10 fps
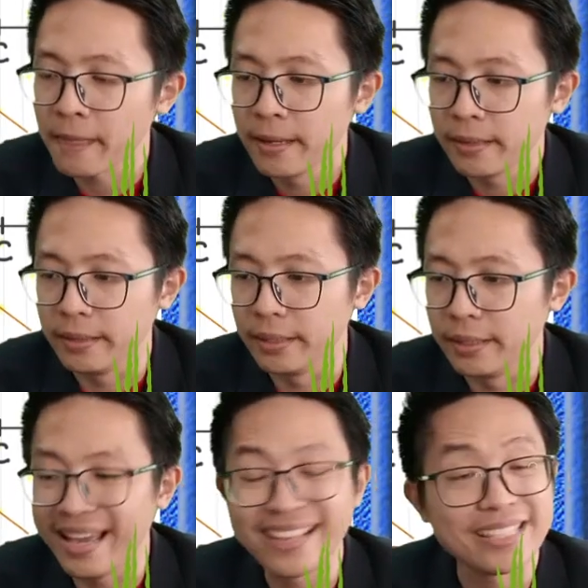
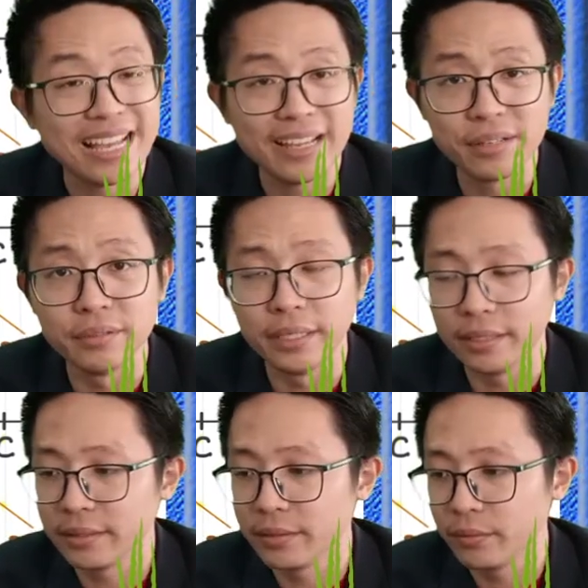the SI
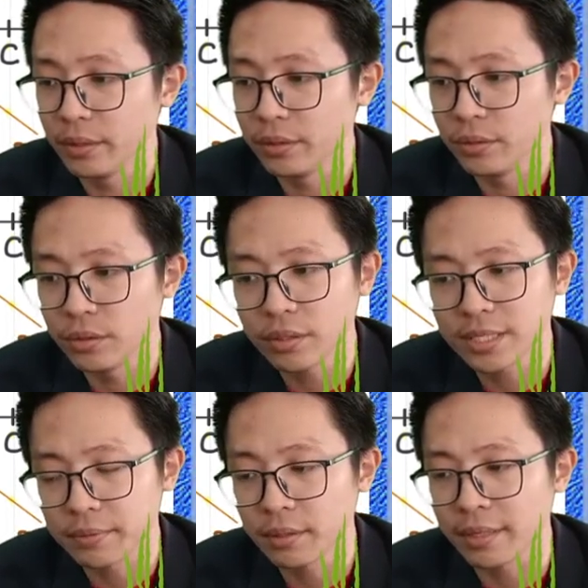unit, when you don't
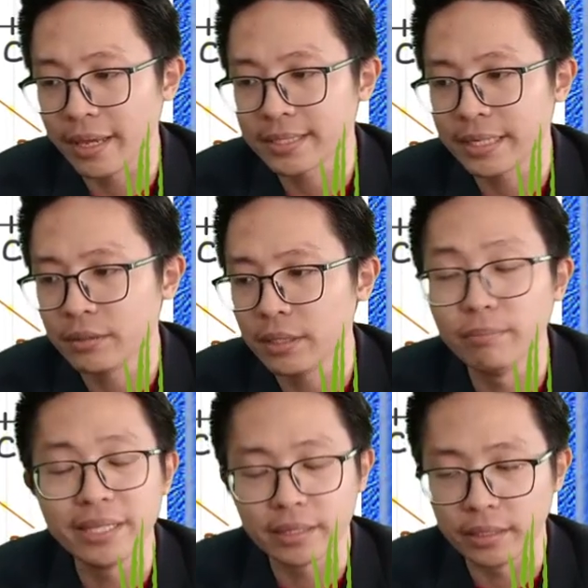substitute the SI unit
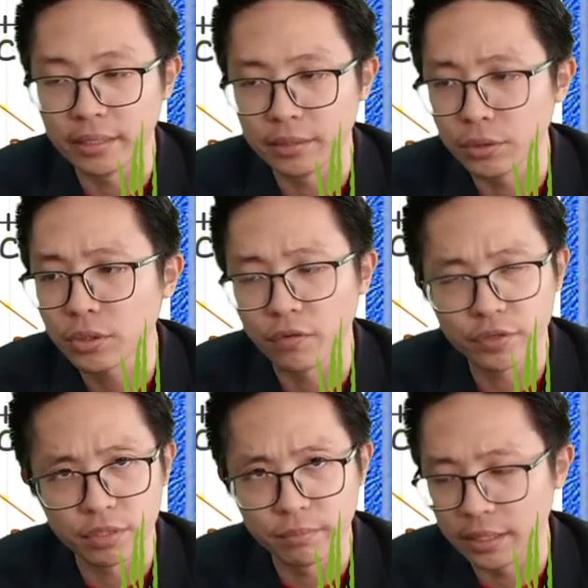meter, you don't
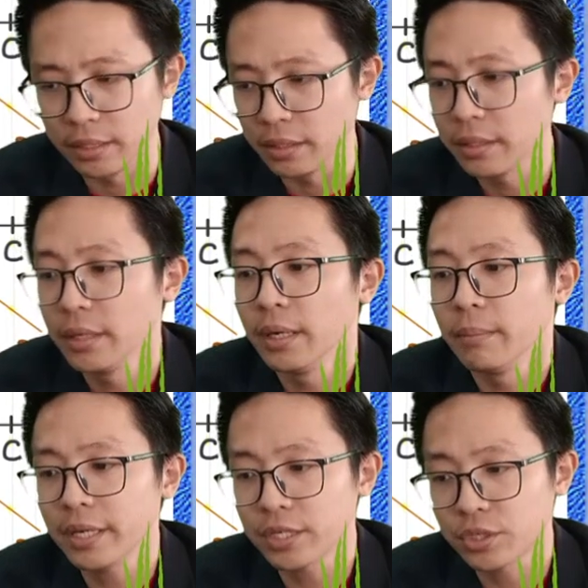convert to meter,
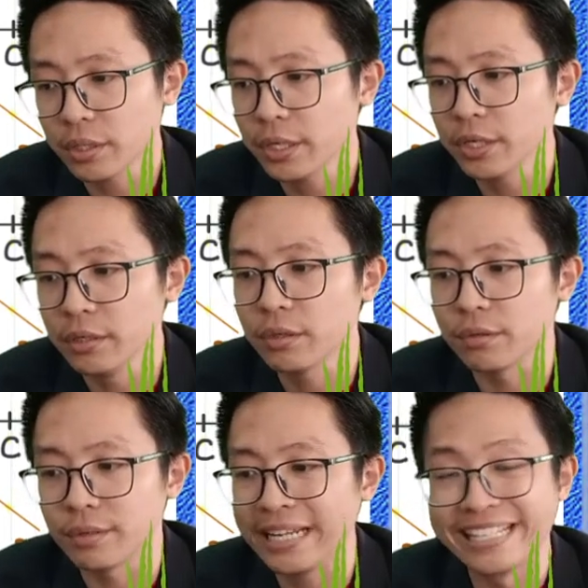make sure you need to
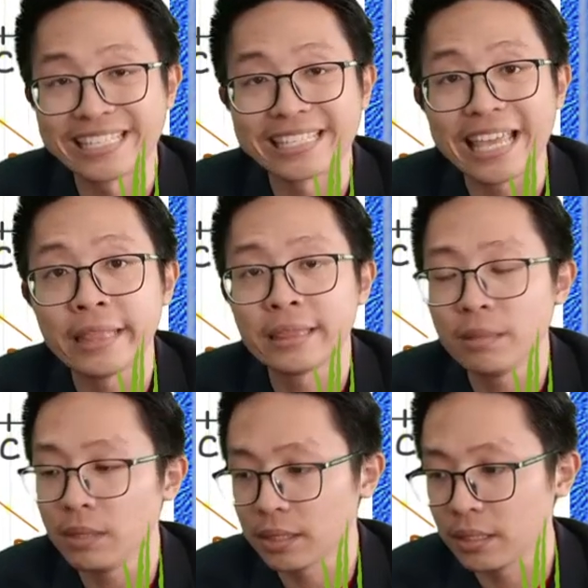write the
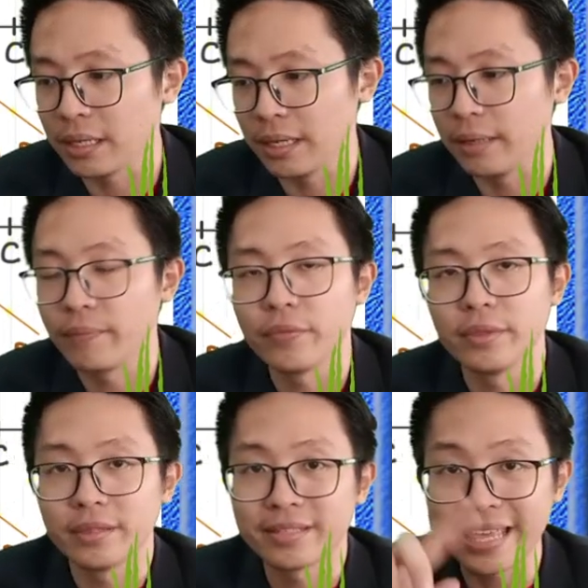centimeter there.
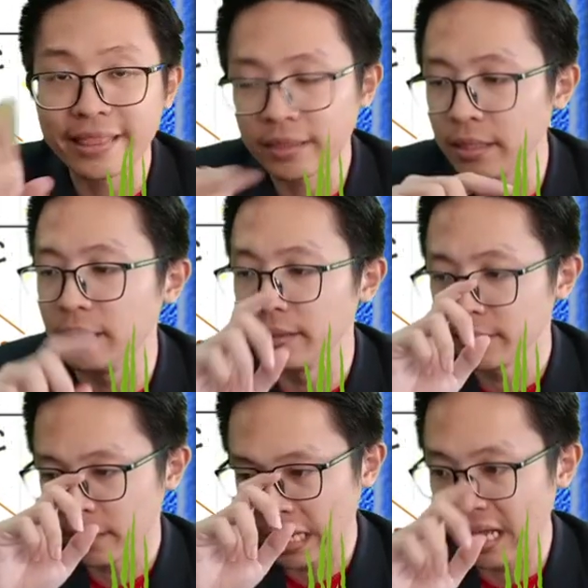Centi.
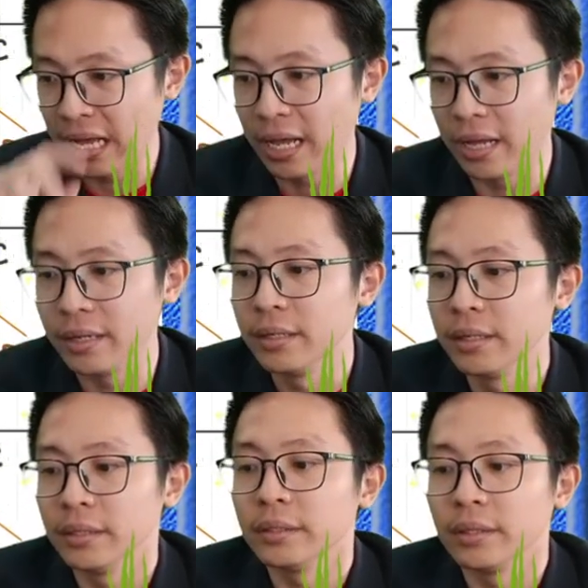
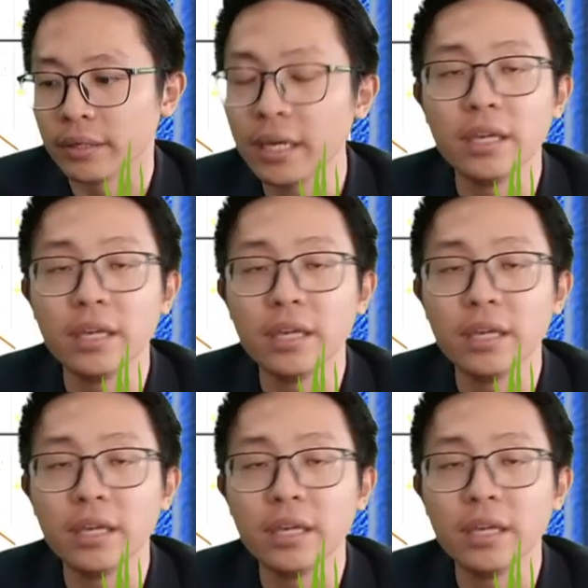Okay, if